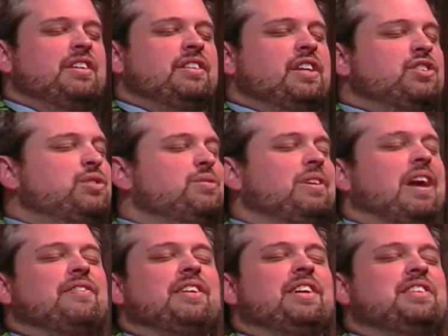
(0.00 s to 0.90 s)
that you
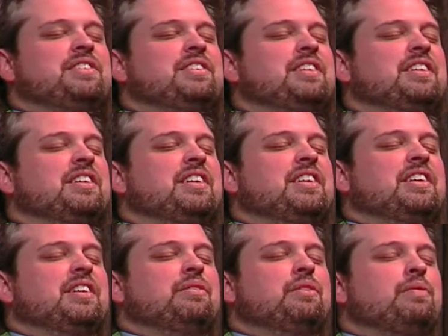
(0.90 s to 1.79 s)
love us
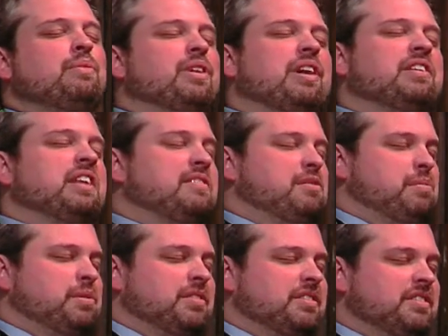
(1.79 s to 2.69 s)
when we're
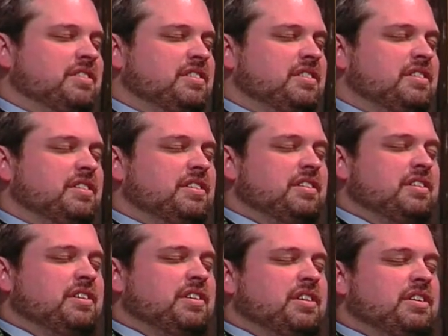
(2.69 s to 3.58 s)
unlovable,
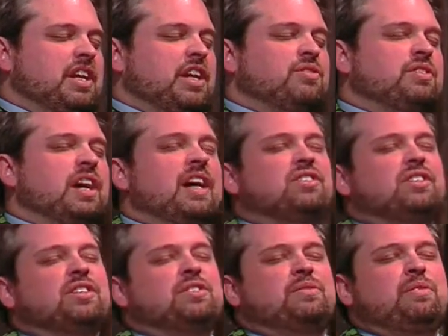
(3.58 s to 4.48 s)
that you touch
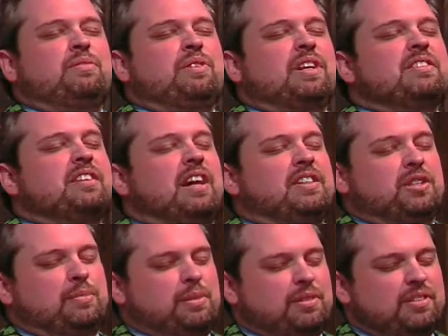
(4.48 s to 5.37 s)
us when we're
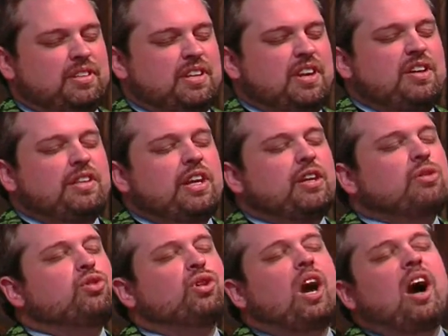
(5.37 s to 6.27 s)
untouchable, that you
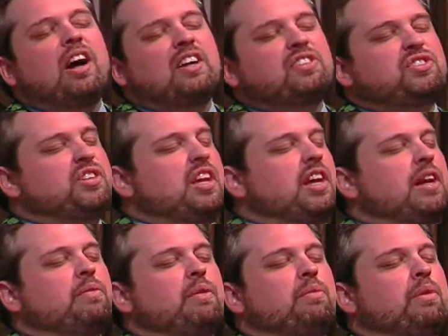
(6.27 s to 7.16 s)
draw us
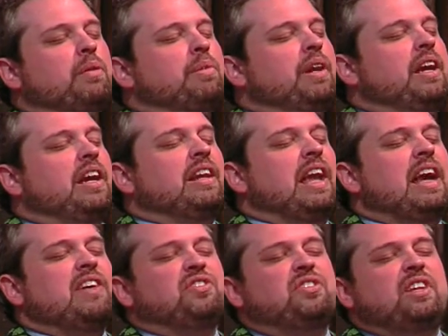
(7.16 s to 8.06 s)
near when we're being
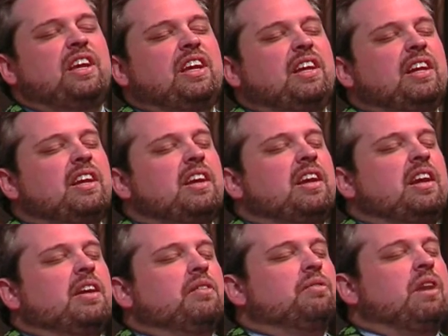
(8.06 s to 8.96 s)
nasty,
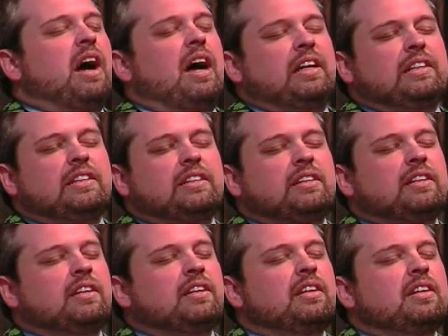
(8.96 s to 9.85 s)
rotten,
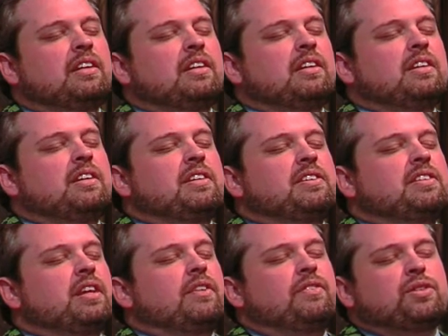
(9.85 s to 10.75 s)

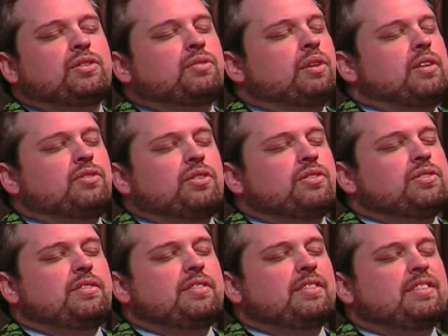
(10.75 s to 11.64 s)
selfish
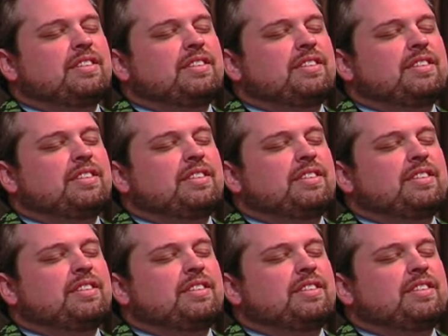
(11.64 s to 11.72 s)
creatures.